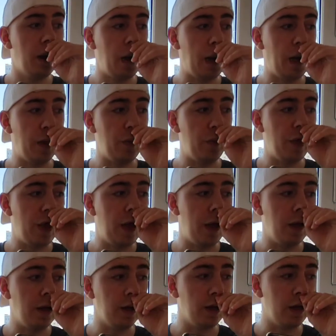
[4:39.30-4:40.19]
And
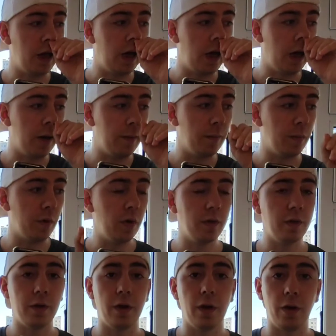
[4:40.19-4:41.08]
then
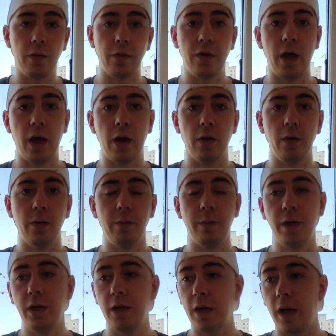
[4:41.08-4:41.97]
got to the hotel,
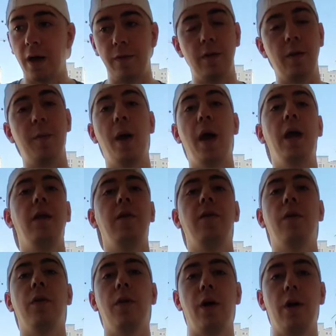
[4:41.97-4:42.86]
didn't have to pay
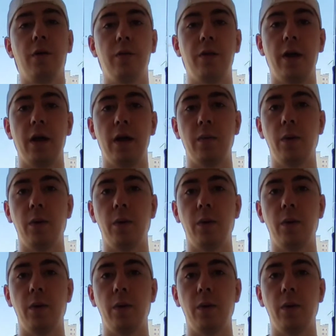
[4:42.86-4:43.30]
for the hotel.